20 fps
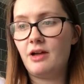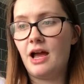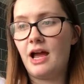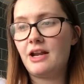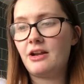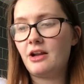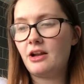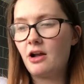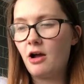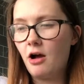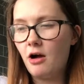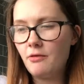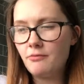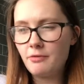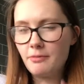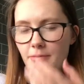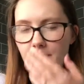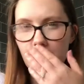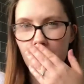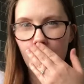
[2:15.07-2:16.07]
and I can't
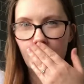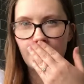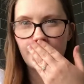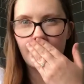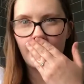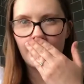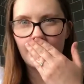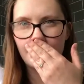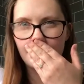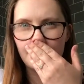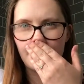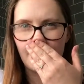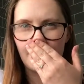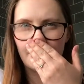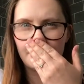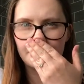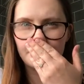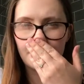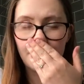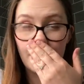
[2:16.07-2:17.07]
remember her name
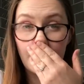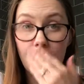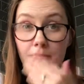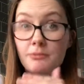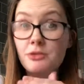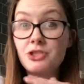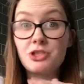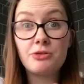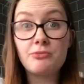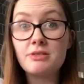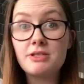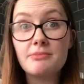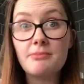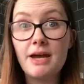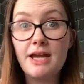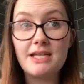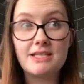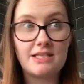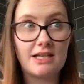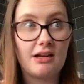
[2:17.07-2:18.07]
now, but she was
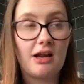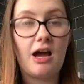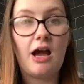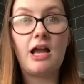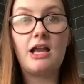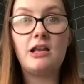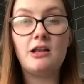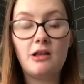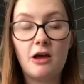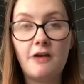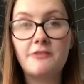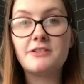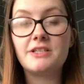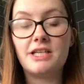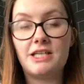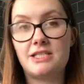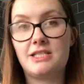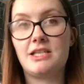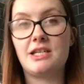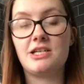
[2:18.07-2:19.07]
amazing. Like, I loved
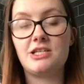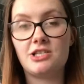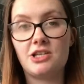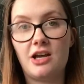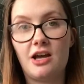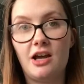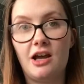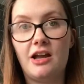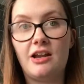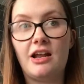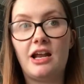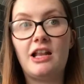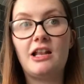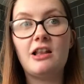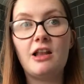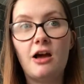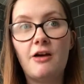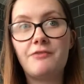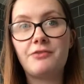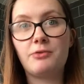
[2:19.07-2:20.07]
listening to her and I
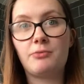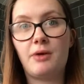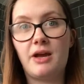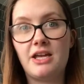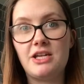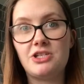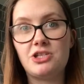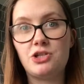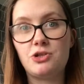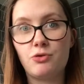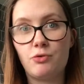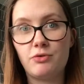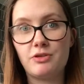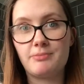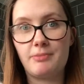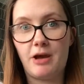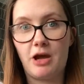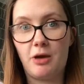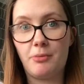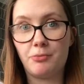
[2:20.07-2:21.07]
love the way she talks
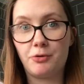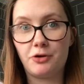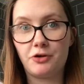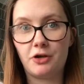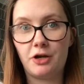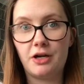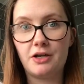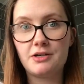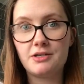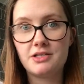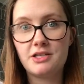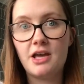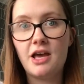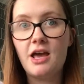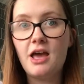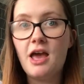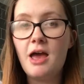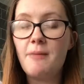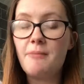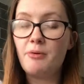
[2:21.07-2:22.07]
about her products.
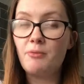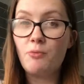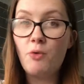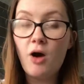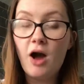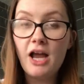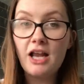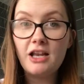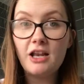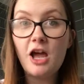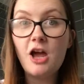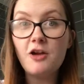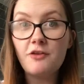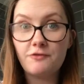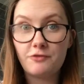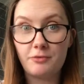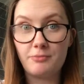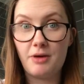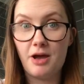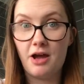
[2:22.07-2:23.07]
But what I
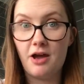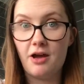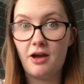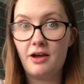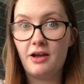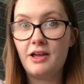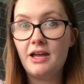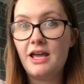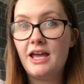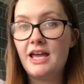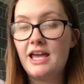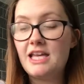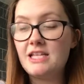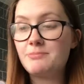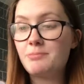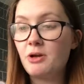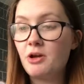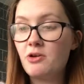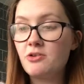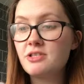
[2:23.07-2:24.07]
learned from her is
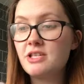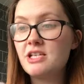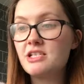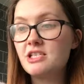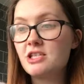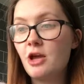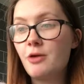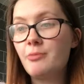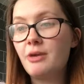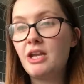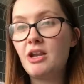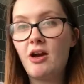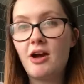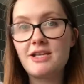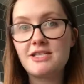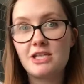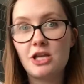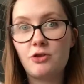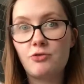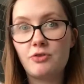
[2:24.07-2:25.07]
because there's so many
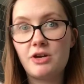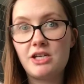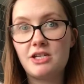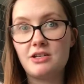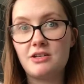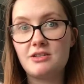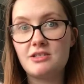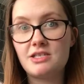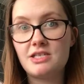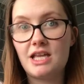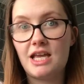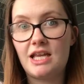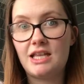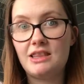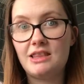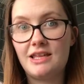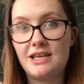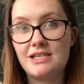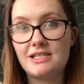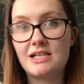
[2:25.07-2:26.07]
nice ingredients
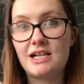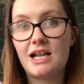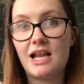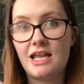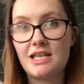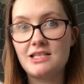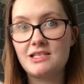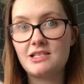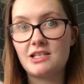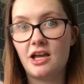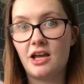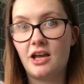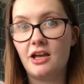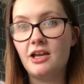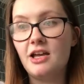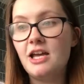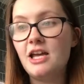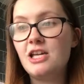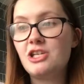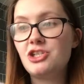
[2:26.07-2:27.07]
in this cleanser,
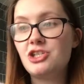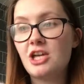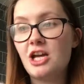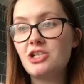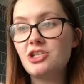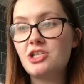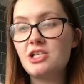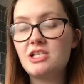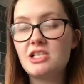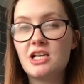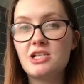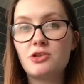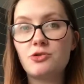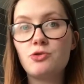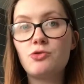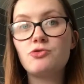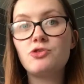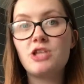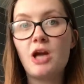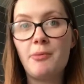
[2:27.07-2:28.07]
she actually says on
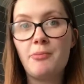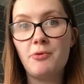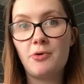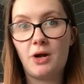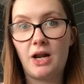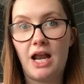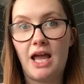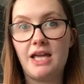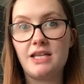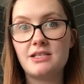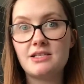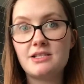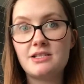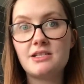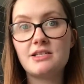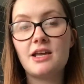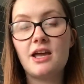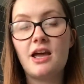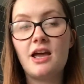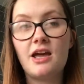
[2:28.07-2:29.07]
your double
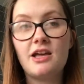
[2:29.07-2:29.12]
cleanse